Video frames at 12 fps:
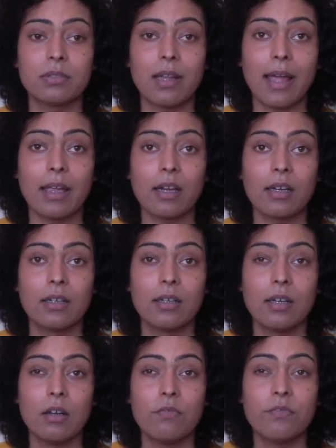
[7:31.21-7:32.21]
Like
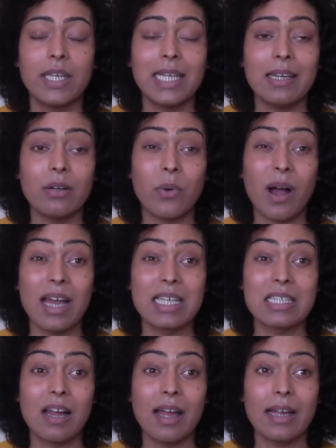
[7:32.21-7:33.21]
feeling wise,
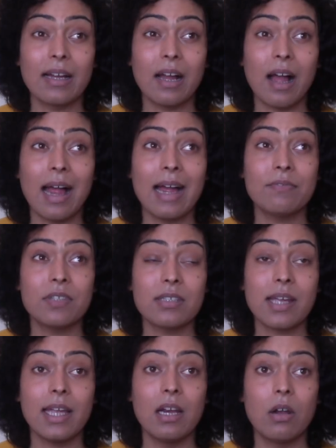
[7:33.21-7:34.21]
like I have to
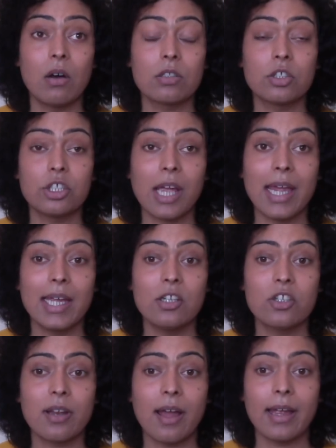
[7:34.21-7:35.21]
say a lot's
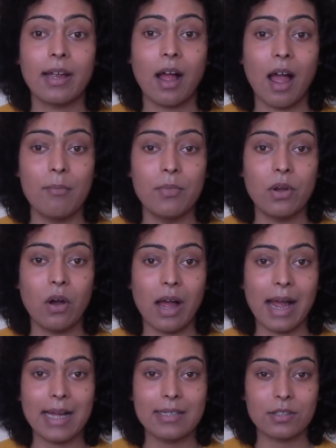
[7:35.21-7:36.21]
changed. Like I'm not
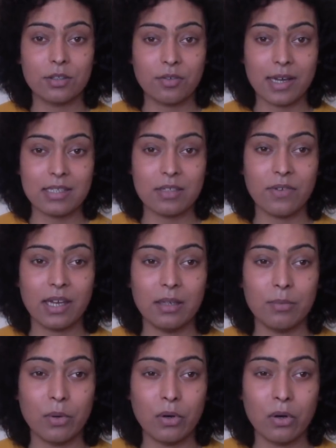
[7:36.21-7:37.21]
as aggressive
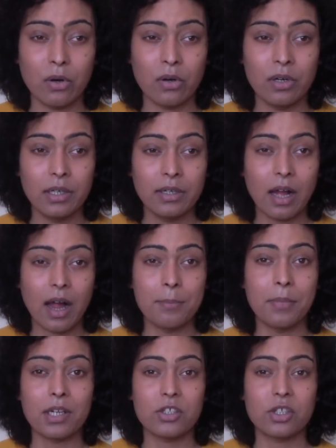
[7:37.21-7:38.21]
anymore, I'm
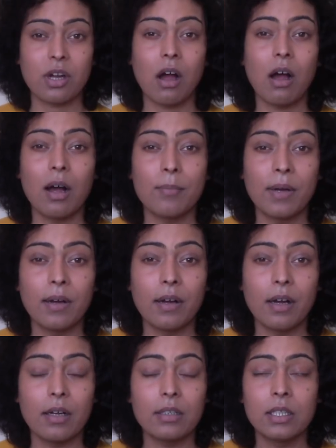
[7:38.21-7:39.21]
much
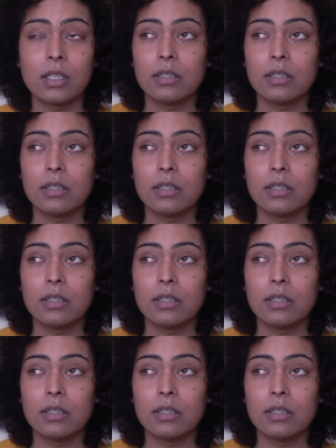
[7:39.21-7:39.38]
calmer.